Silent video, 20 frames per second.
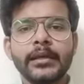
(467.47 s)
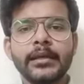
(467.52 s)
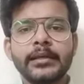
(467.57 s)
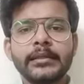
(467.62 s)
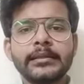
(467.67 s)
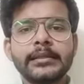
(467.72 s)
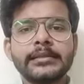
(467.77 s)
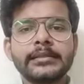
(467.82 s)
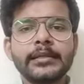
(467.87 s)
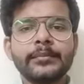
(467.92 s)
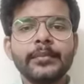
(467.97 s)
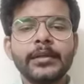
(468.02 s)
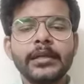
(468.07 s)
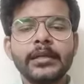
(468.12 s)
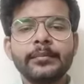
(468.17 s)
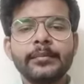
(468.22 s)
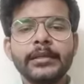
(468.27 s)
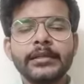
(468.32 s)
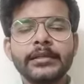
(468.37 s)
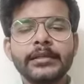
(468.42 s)
The
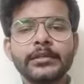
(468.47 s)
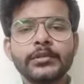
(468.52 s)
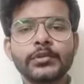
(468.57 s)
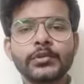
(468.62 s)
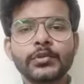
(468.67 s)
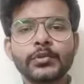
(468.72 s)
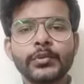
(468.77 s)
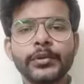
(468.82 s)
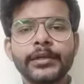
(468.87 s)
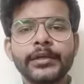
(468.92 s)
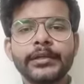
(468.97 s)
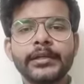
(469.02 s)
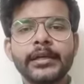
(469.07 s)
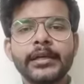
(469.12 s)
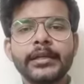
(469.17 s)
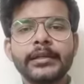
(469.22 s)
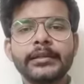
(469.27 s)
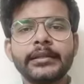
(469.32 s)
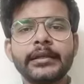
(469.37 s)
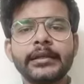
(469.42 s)
similar methods to it,
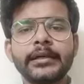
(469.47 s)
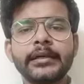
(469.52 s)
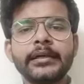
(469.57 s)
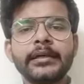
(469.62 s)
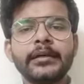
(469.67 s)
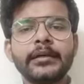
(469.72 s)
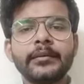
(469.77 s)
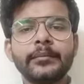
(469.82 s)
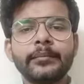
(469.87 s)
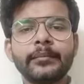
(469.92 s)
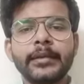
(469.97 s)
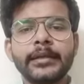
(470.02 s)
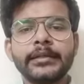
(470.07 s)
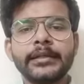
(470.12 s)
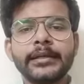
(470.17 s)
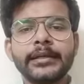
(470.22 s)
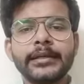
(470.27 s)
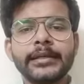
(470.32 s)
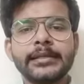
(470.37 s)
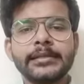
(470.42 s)
the
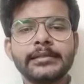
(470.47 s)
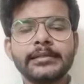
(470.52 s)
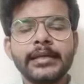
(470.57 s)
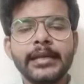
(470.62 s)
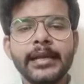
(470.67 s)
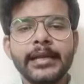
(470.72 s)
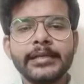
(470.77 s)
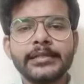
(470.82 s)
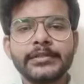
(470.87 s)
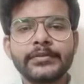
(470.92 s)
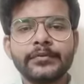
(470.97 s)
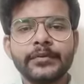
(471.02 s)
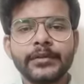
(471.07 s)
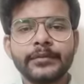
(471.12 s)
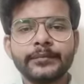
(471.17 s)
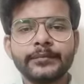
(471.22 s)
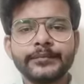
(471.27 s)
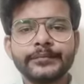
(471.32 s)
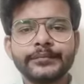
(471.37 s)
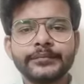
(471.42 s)
method is the ends
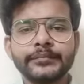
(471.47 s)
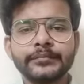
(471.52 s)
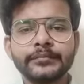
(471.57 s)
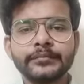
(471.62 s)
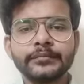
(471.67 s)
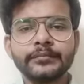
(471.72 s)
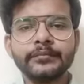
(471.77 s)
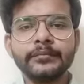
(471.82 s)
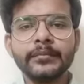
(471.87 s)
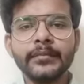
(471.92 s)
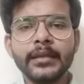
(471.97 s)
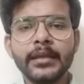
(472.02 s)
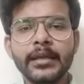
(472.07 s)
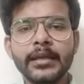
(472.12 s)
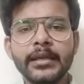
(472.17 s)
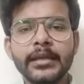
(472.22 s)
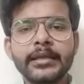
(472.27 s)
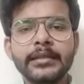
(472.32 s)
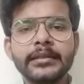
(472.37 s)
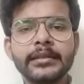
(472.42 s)
with.
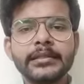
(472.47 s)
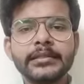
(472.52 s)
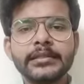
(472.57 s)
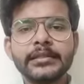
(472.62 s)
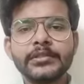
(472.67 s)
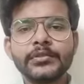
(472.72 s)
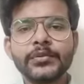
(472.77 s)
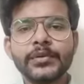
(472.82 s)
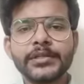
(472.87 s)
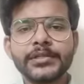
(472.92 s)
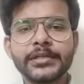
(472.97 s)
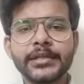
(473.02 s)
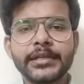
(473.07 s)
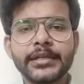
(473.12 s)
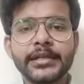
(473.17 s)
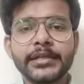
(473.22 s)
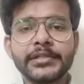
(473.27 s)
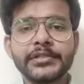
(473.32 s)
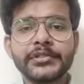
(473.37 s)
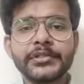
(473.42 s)
In this situation
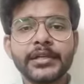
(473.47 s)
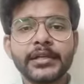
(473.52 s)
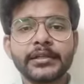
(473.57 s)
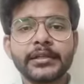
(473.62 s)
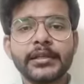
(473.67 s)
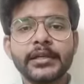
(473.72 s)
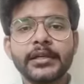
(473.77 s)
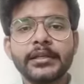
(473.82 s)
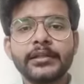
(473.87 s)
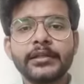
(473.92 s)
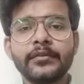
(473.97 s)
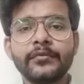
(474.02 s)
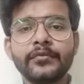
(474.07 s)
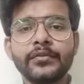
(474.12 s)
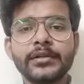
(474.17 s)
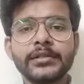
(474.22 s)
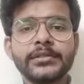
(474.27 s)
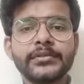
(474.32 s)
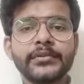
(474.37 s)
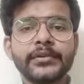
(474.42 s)
it check the
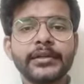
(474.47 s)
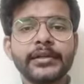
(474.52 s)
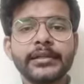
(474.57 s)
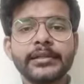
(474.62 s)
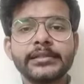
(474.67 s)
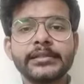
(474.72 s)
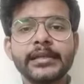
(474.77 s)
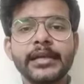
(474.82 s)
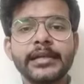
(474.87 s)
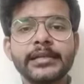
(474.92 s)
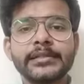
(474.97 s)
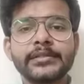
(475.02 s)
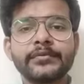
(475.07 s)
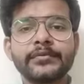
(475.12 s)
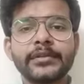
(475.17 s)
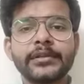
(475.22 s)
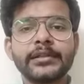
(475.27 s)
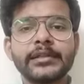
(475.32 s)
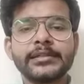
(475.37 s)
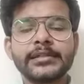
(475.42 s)
first string is ends
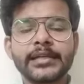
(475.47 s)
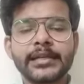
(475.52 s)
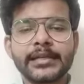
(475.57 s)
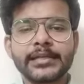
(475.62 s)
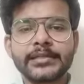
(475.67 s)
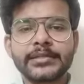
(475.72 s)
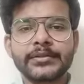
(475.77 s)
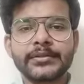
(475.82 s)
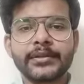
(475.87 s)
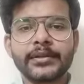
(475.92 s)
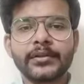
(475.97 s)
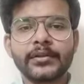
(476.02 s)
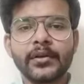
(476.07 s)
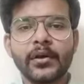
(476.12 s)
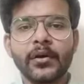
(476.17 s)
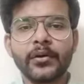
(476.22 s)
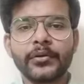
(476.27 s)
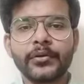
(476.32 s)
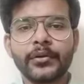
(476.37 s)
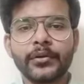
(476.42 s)
with the second string
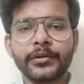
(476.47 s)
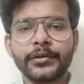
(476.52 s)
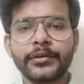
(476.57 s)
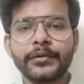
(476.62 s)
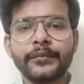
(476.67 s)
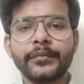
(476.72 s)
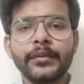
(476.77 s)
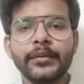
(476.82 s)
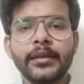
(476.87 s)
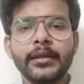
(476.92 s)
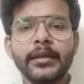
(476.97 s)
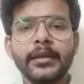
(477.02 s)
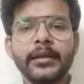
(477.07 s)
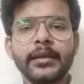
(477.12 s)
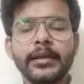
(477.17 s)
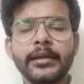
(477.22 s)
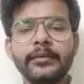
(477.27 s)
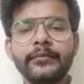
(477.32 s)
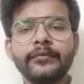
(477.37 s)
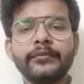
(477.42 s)
or not.
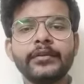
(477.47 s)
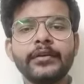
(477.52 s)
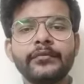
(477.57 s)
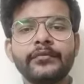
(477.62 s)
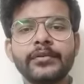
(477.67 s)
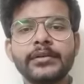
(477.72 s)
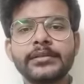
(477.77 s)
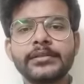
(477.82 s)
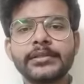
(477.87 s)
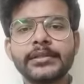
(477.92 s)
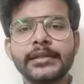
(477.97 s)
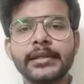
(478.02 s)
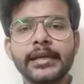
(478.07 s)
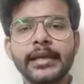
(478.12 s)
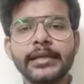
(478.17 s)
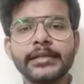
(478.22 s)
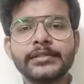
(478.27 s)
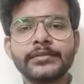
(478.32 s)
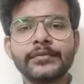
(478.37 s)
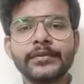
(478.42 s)
If the first string
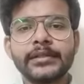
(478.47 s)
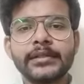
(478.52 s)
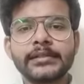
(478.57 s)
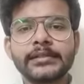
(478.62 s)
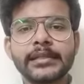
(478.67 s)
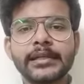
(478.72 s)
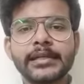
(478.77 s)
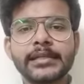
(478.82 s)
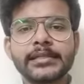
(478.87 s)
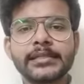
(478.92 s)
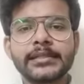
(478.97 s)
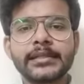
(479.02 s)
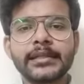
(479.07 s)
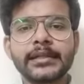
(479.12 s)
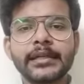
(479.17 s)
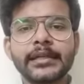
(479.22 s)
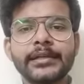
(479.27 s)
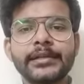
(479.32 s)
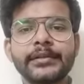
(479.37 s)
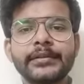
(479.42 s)
ends with the second
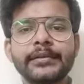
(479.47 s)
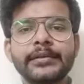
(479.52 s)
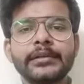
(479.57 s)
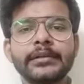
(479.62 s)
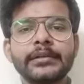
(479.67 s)
string, it will